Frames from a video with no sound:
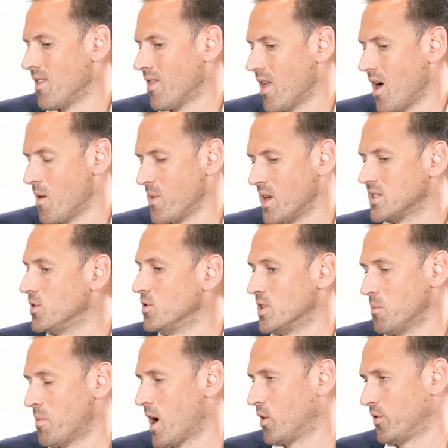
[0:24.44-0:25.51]
that's hugely
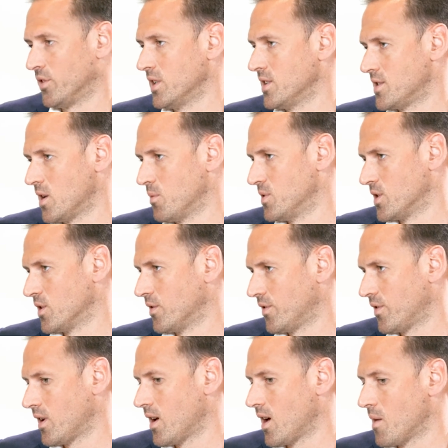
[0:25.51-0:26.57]
powerful in terms
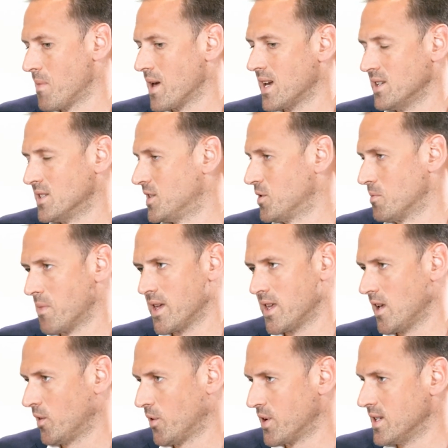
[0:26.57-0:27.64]
of making
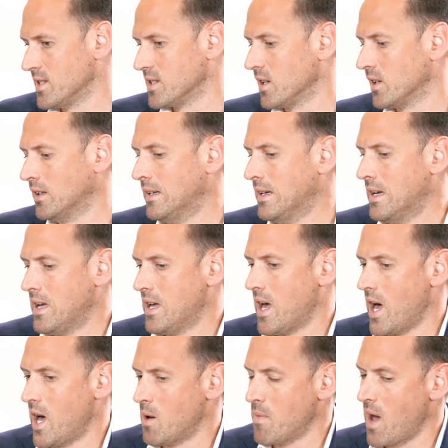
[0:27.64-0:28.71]
decision-making a lot easier.
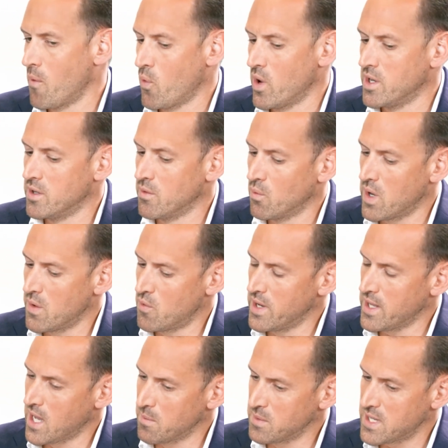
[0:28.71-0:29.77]
And when it
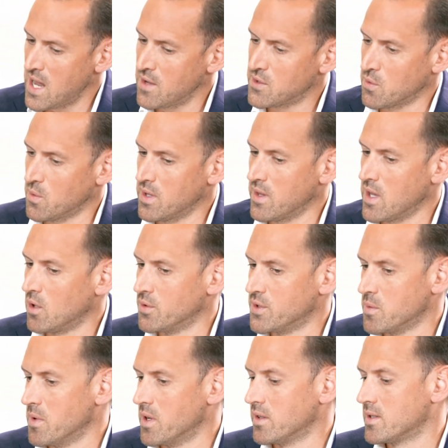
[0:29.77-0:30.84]
really comes down to it, the
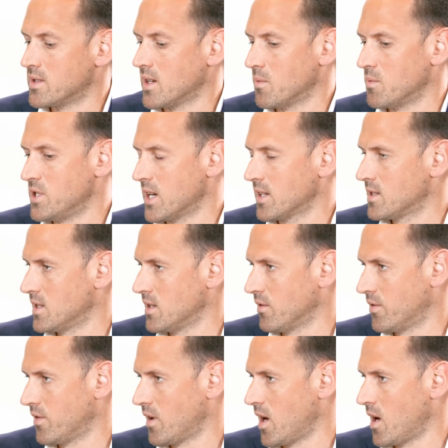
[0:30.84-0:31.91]
ultimate
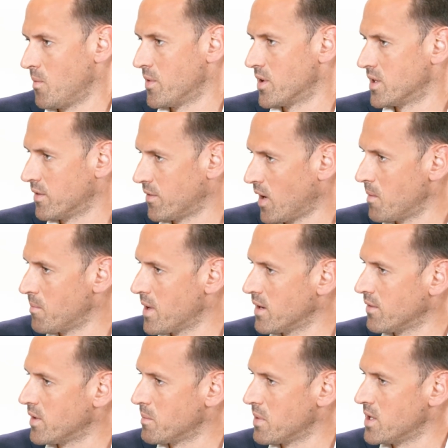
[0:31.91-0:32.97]
objective that a defined
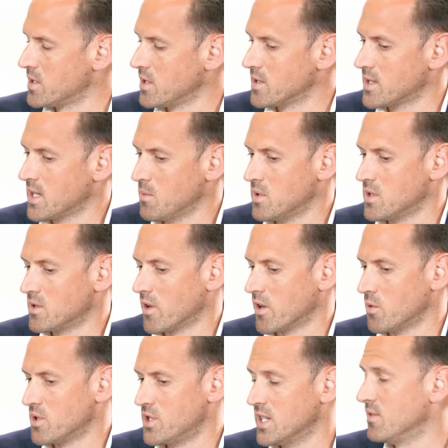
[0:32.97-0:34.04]
benefit pension scheme is trying
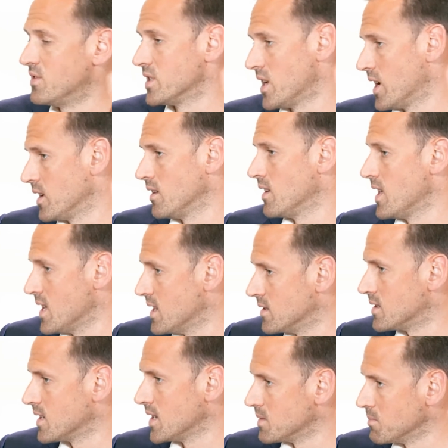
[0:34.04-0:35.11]
to achieve today
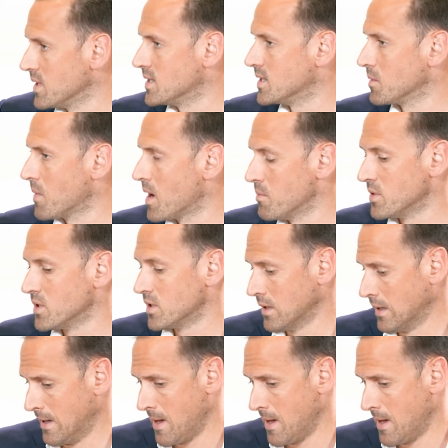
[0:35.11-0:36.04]
is meeting members'